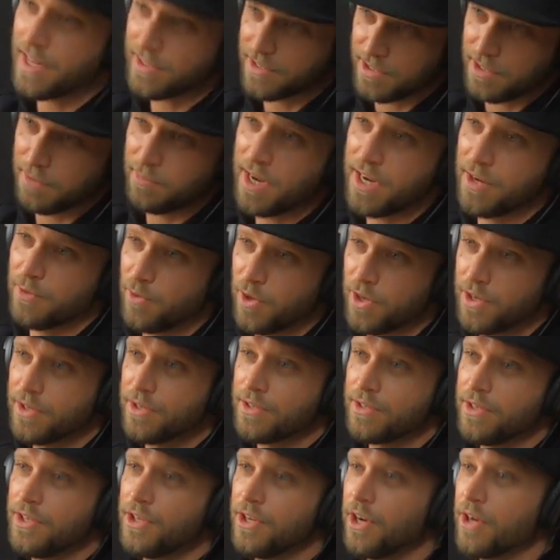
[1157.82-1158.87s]
That's the main one.
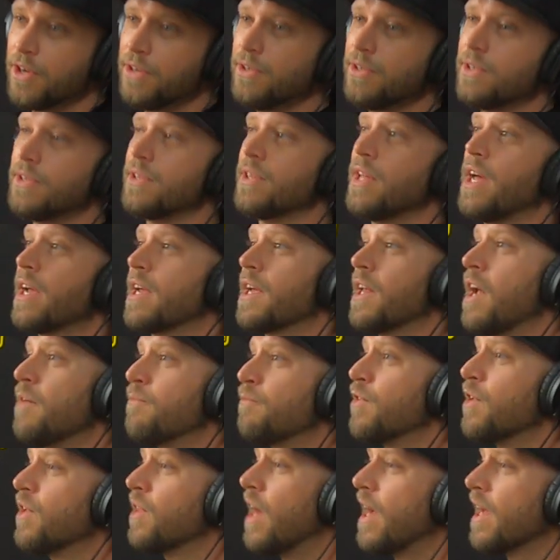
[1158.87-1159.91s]
You know, yeah. like, and I
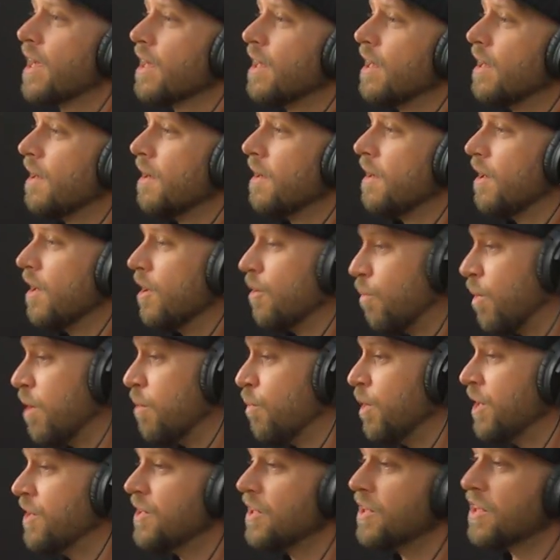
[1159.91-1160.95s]
feel like we
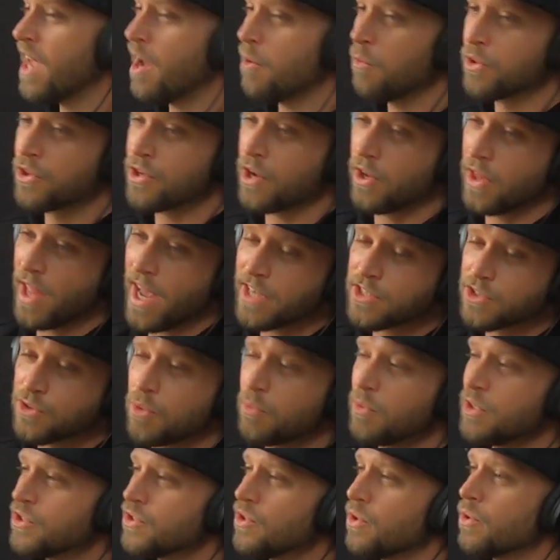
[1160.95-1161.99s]
we did that with our last
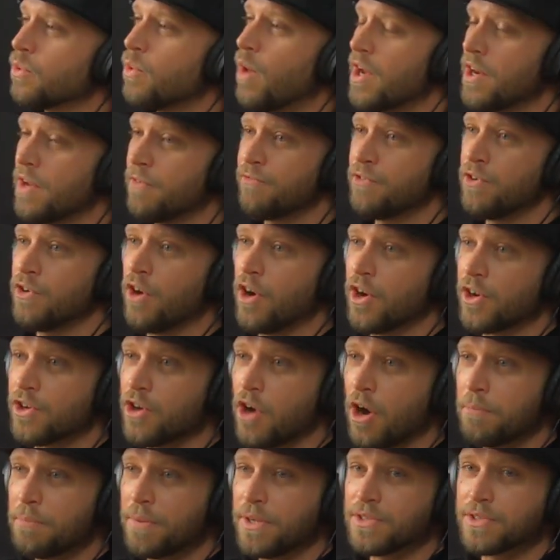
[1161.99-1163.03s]
one. We sold quite a few hard
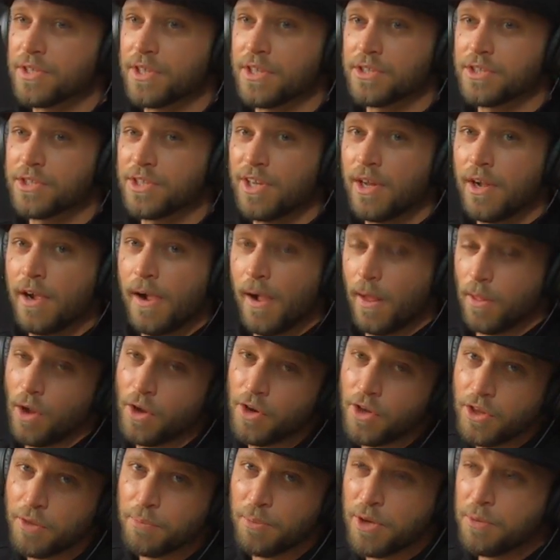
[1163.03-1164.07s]
copies because a
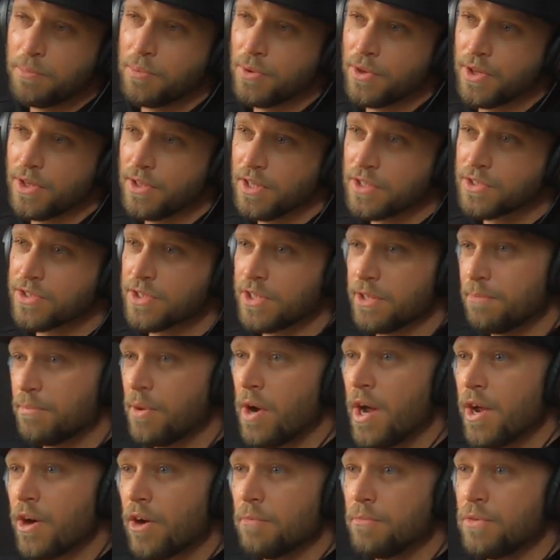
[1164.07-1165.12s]
lot of the people that listen and
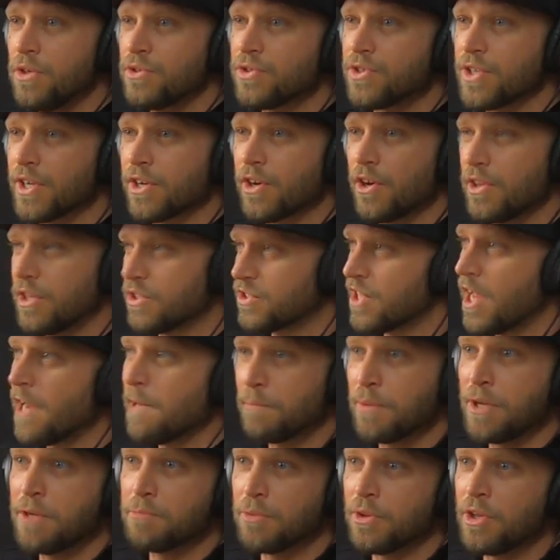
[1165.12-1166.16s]
buy our music are the
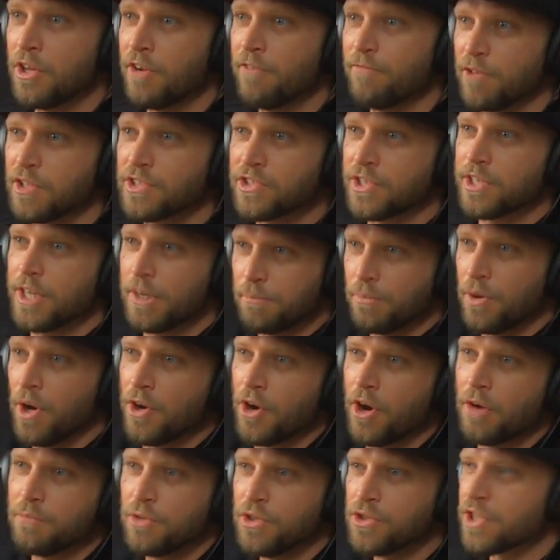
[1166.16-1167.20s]
same people that have listened and
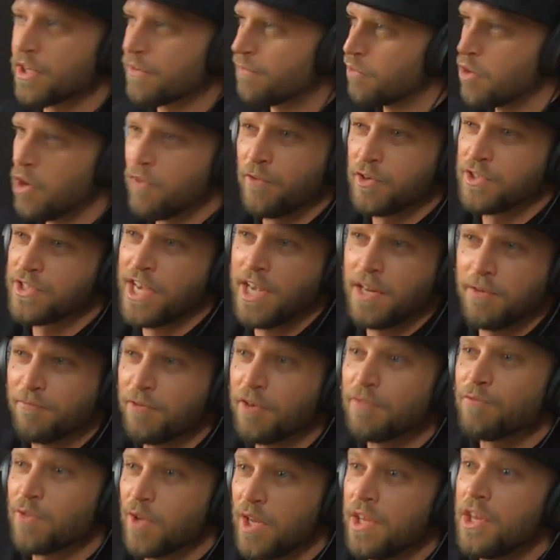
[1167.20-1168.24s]
bought our music for over 10,
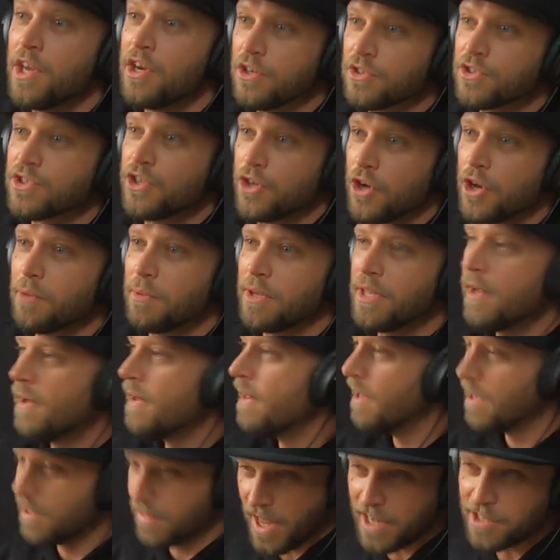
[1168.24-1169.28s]
15 years. You yeah, know what yeah, I mean?
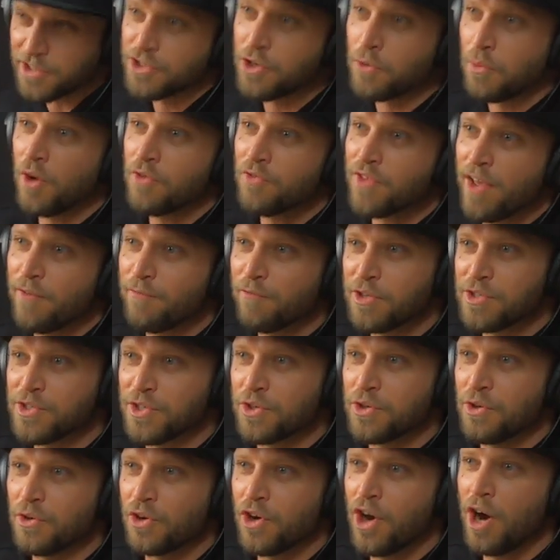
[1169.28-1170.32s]
Yeah. They still want that
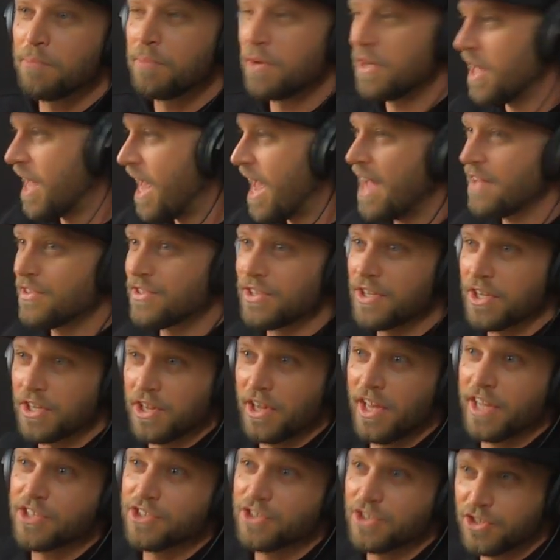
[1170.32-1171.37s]
physical copy to add to the
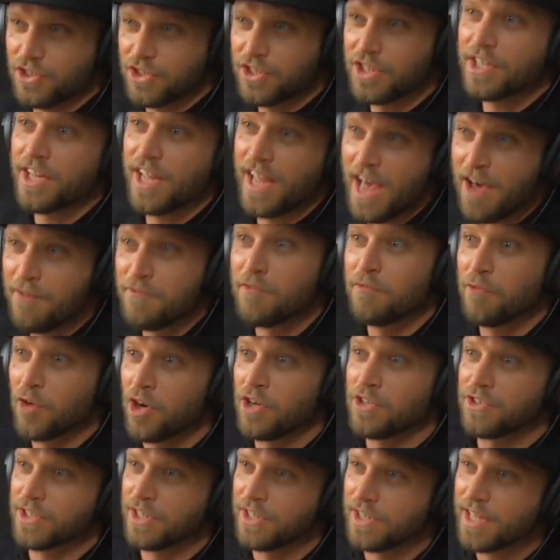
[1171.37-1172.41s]
collection of shit they have of
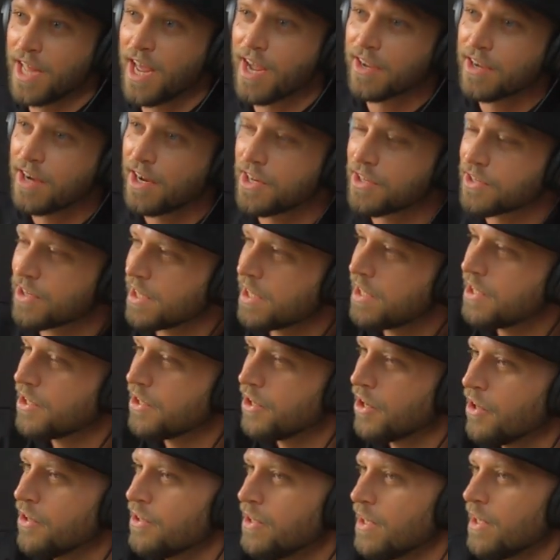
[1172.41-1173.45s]
ours and that kind of thing,
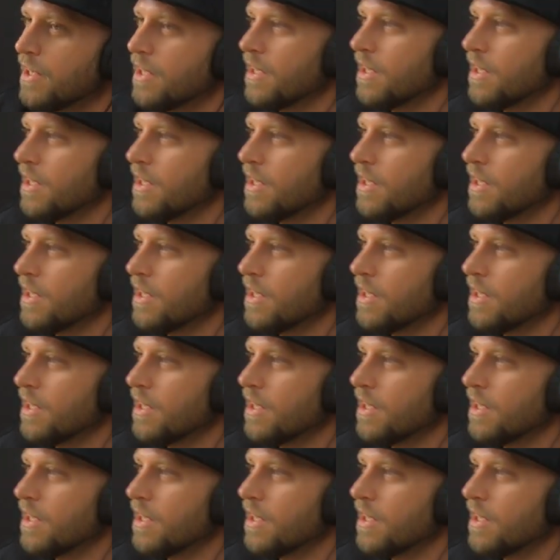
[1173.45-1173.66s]
you know?